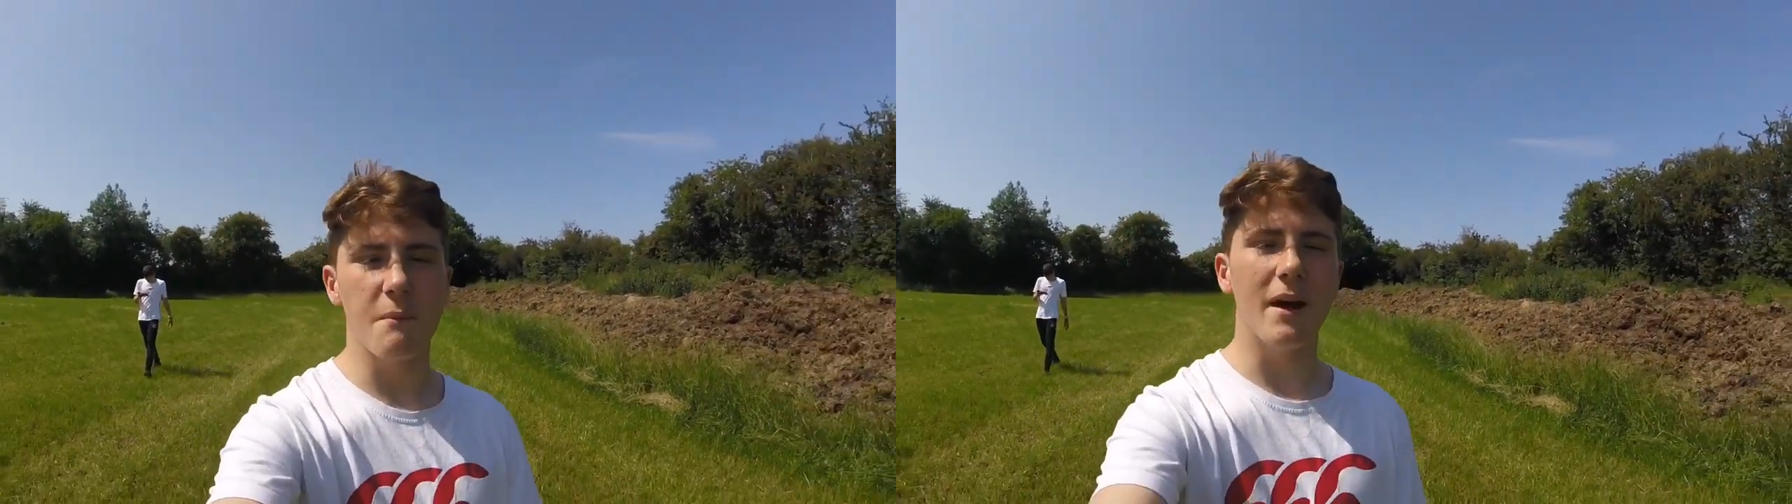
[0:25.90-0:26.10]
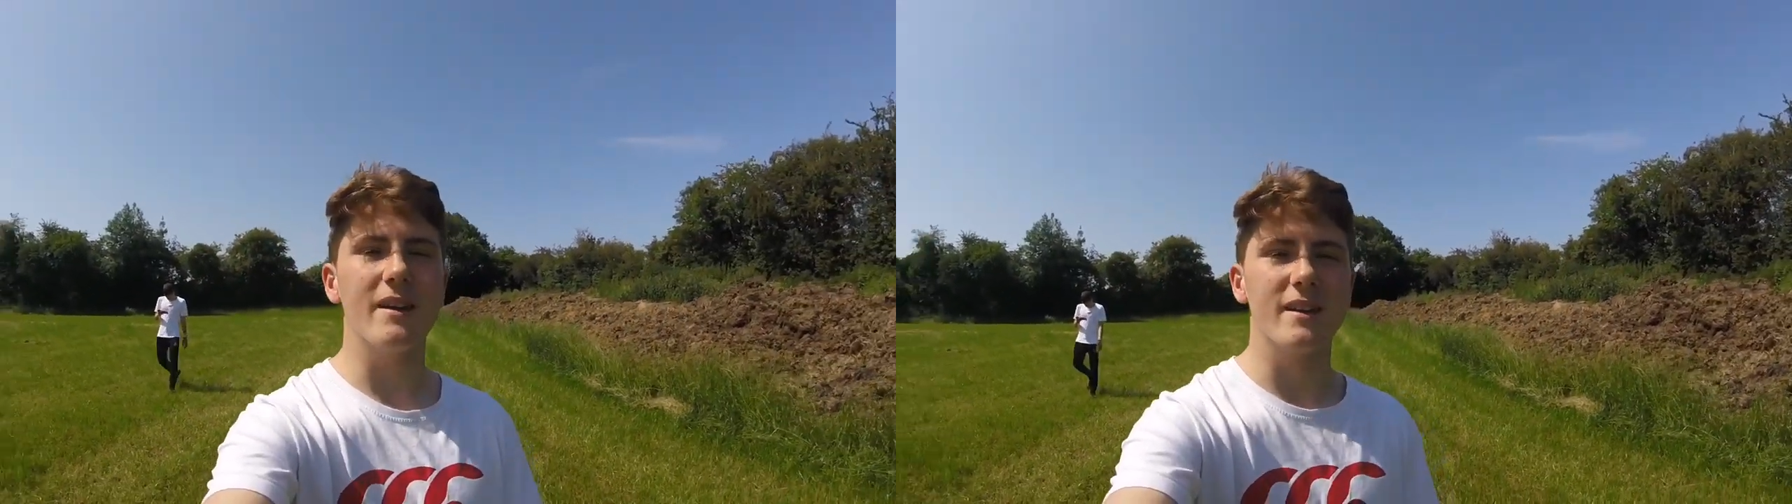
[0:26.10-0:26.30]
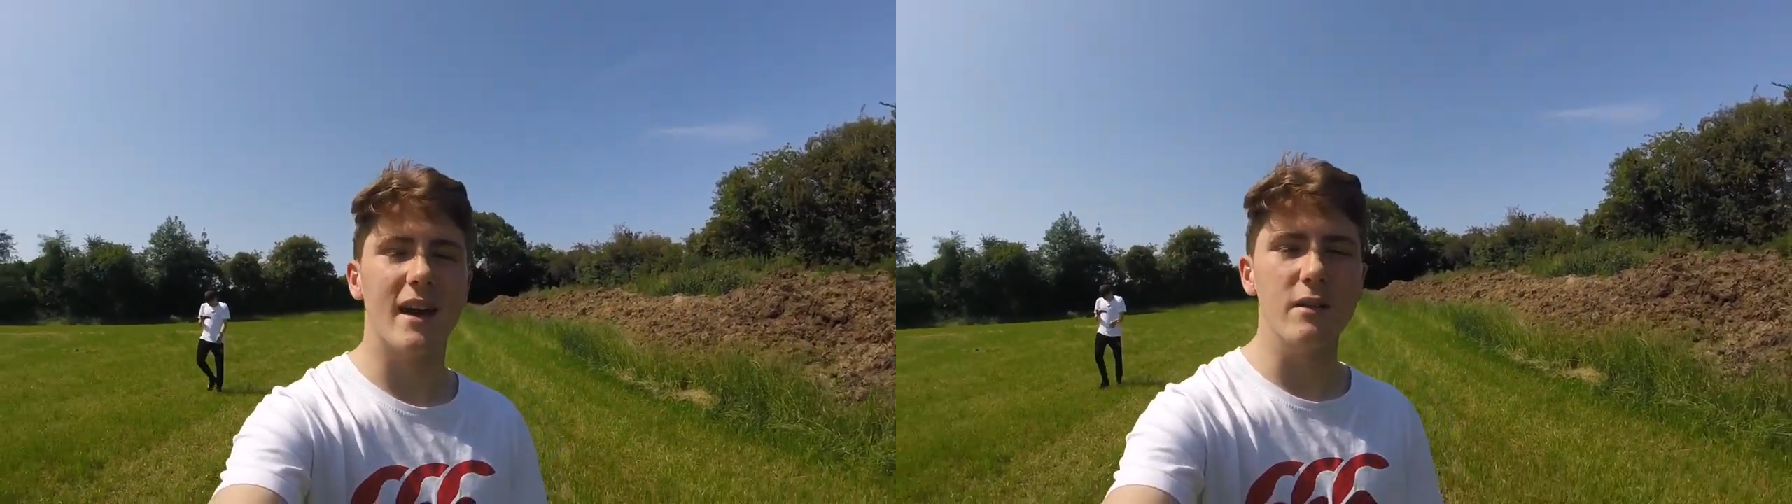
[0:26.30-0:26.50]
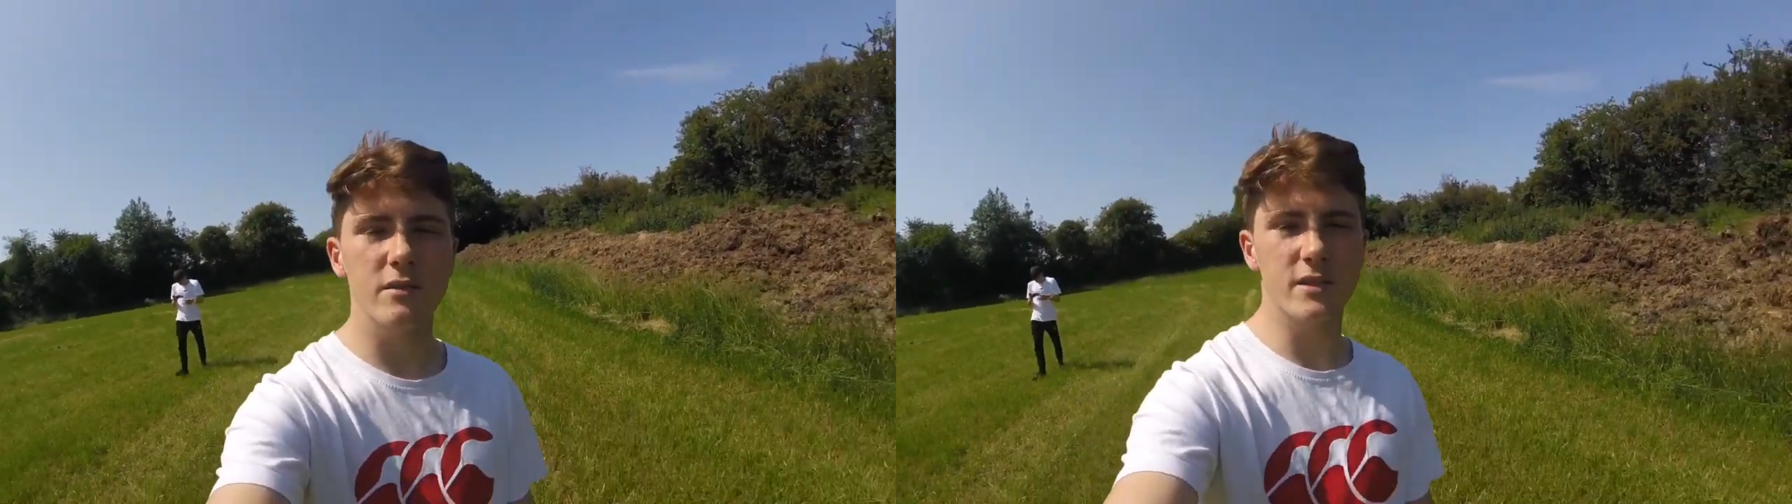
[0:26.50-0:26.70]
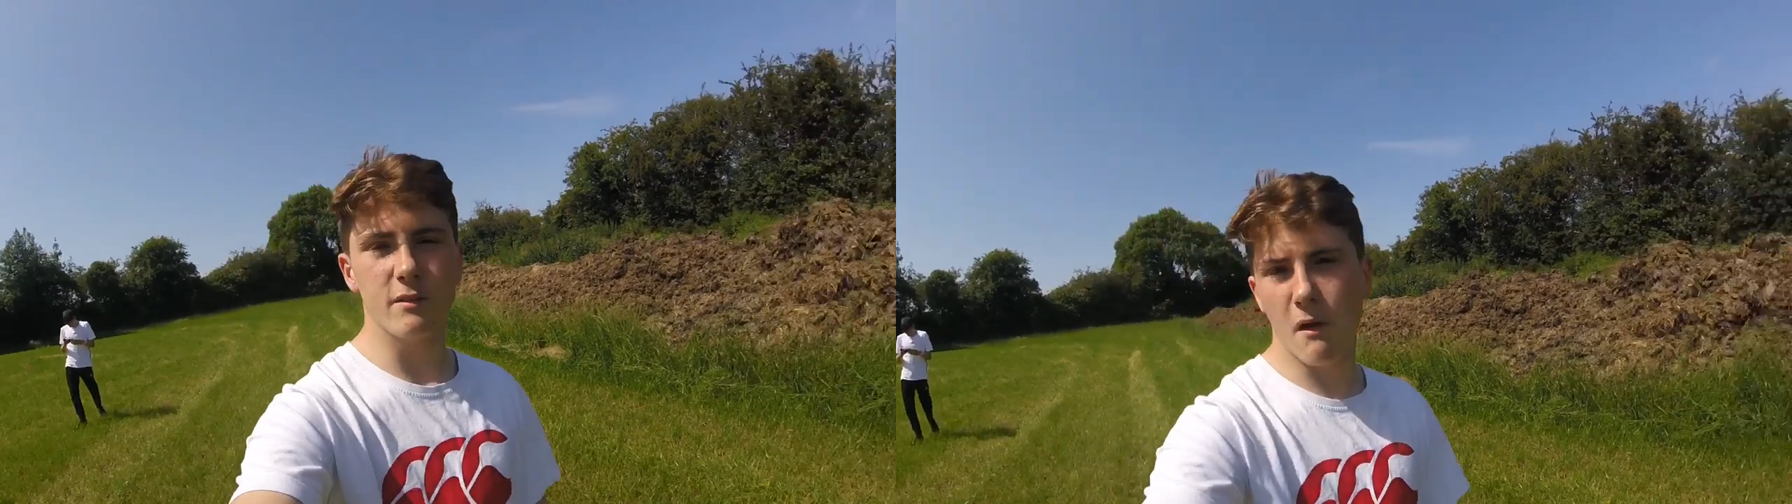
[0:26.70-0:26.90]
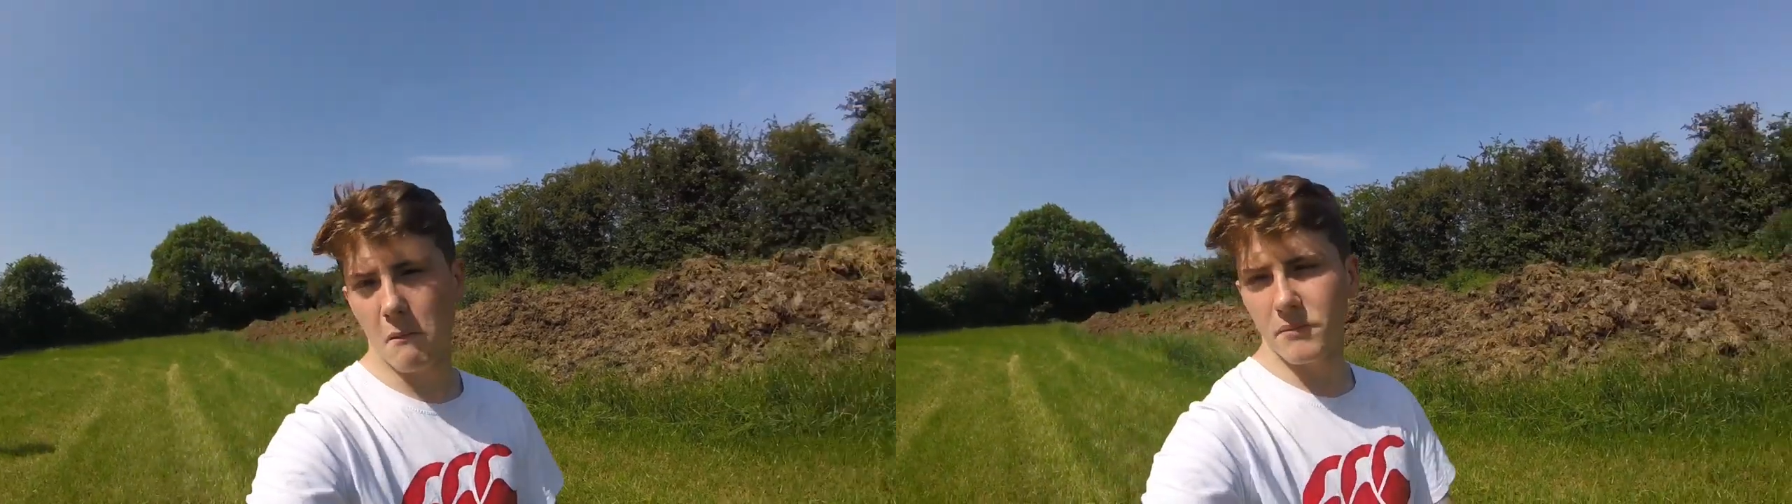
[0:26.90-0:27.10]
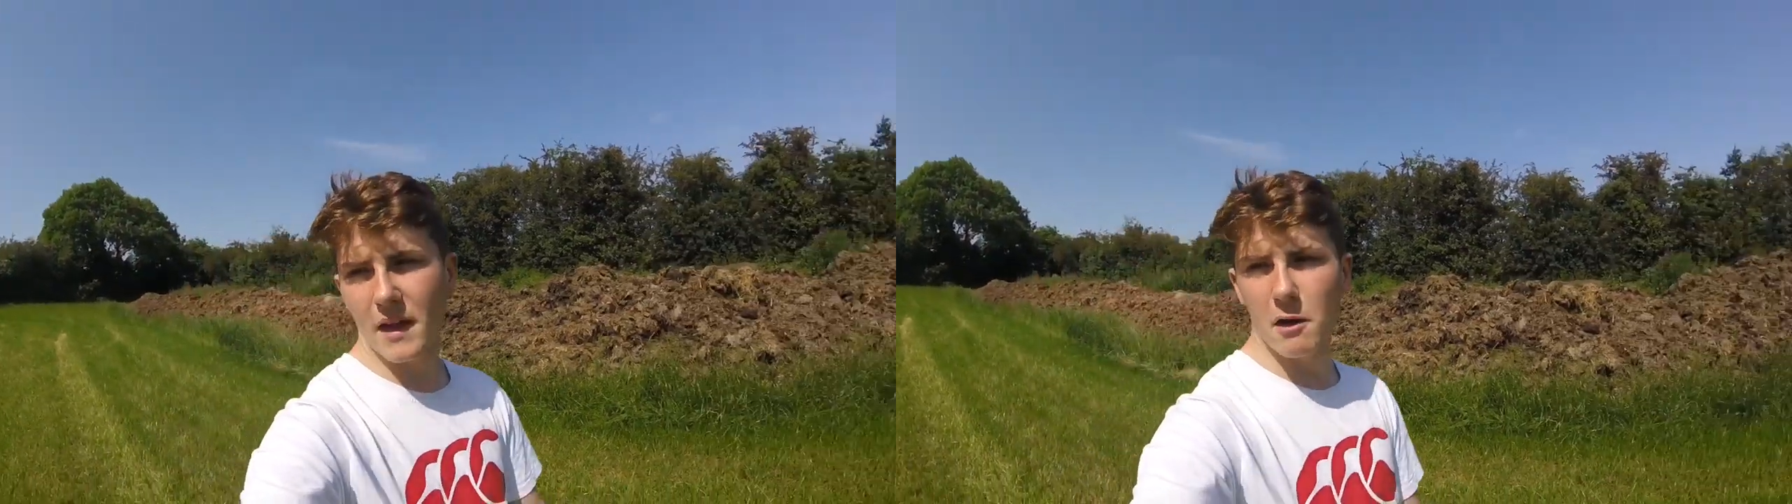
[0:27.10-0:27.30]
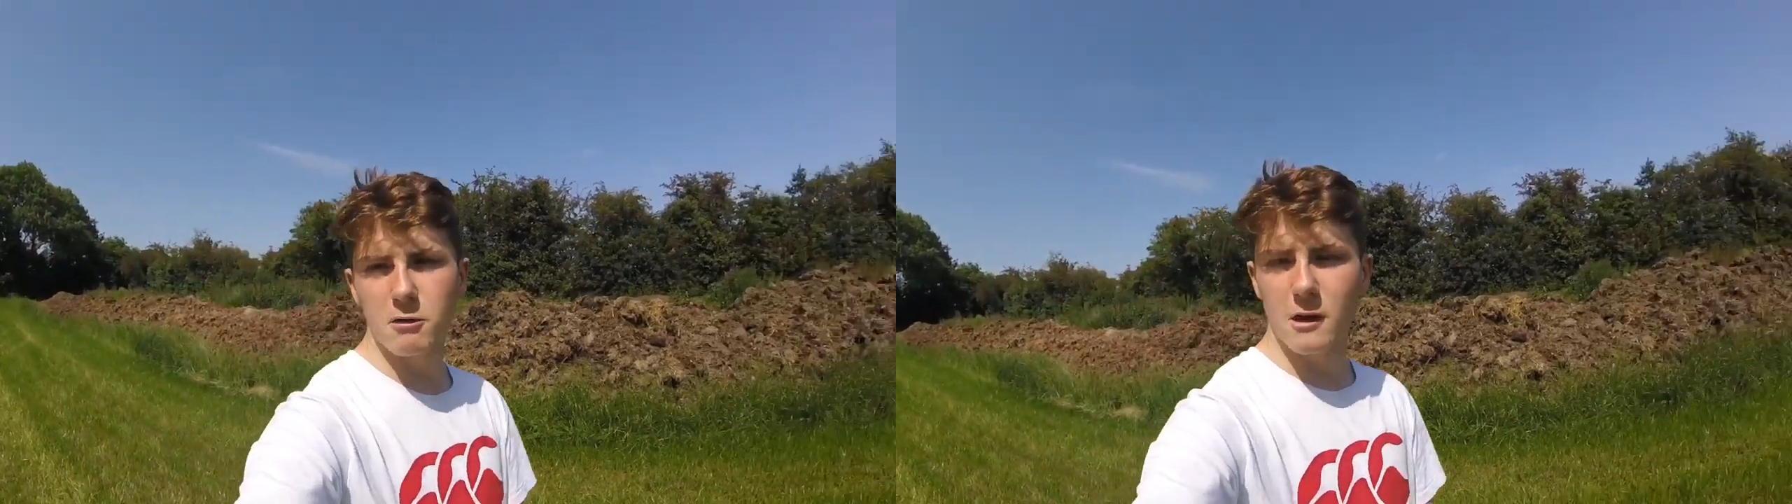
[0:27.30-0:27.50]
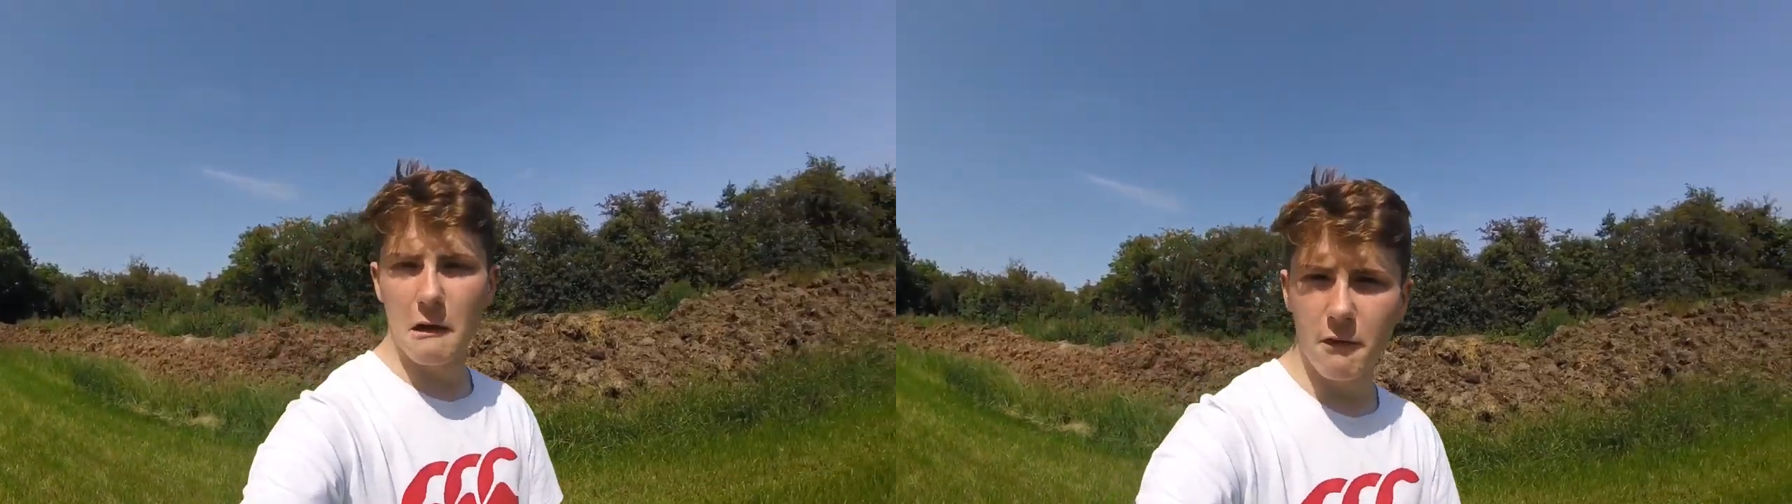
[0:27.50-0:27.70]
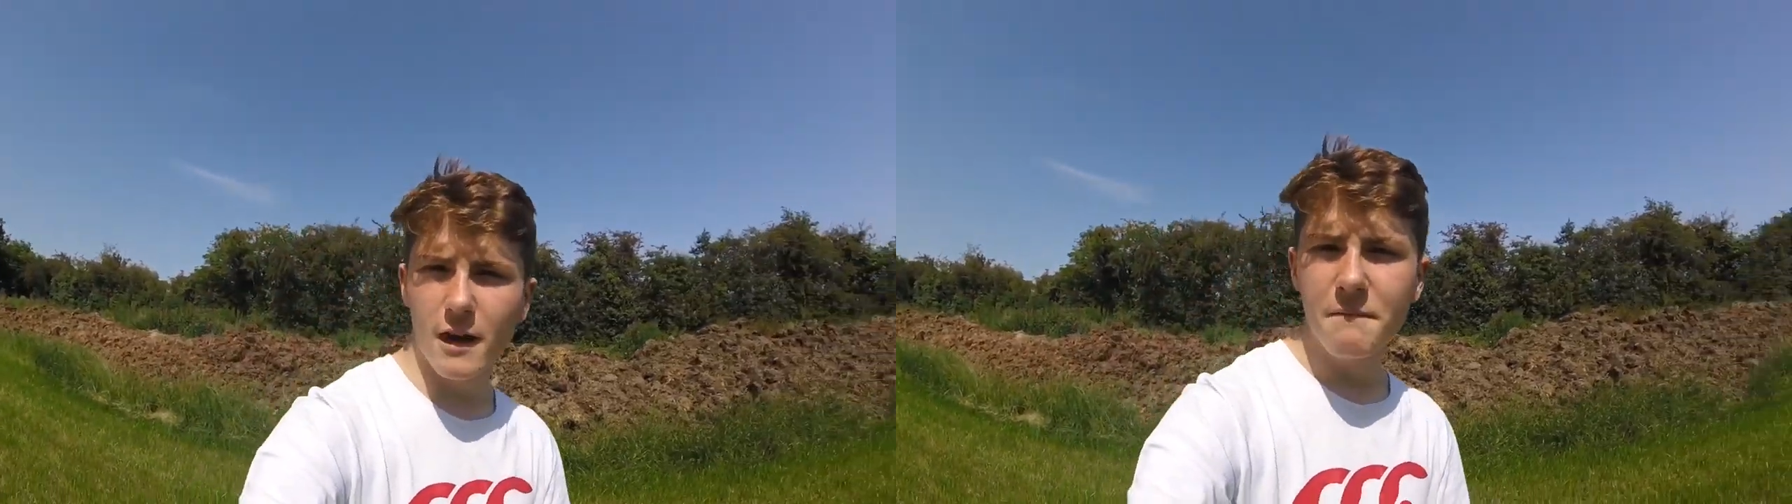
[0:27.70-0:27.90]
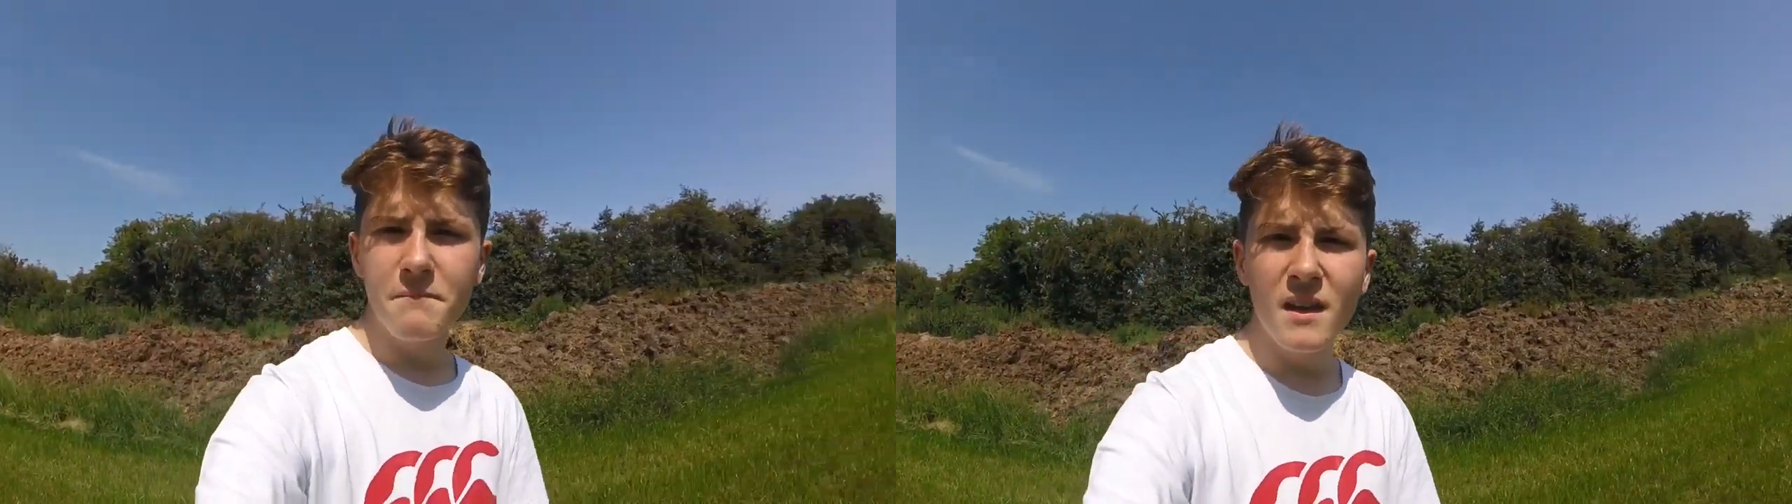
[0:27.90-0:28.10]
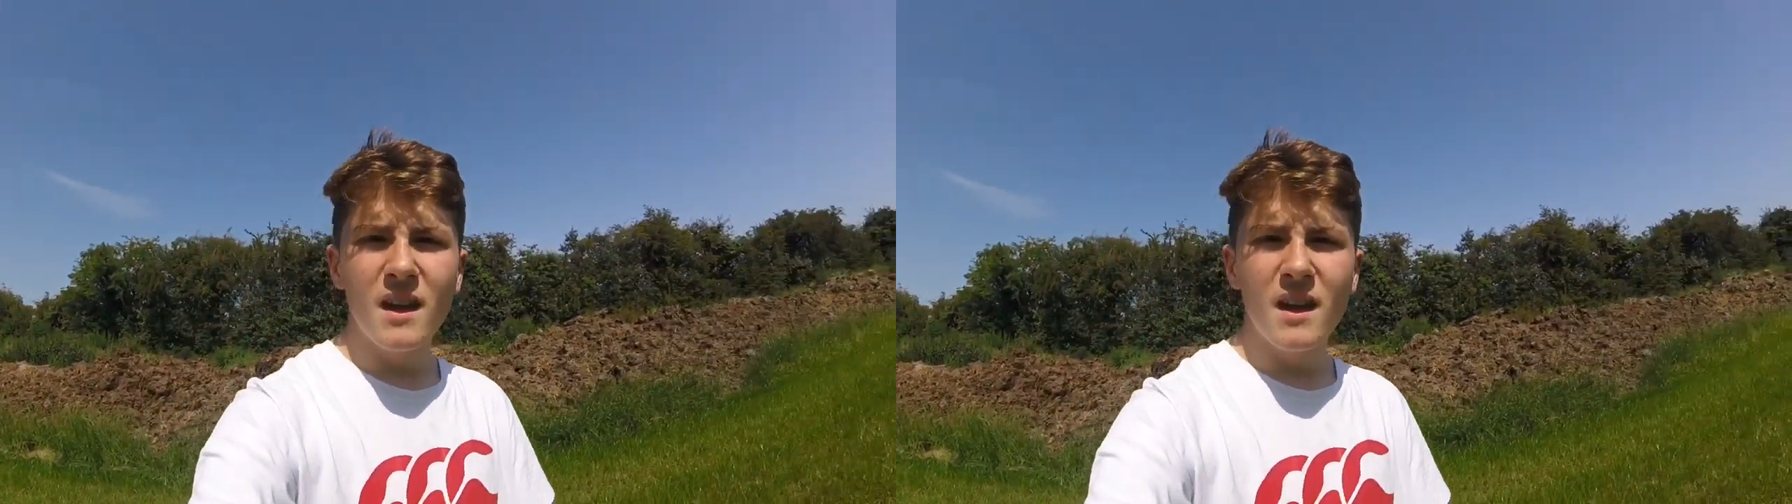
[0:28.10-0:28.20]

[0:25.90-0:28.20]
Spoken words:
abandoned house around our area.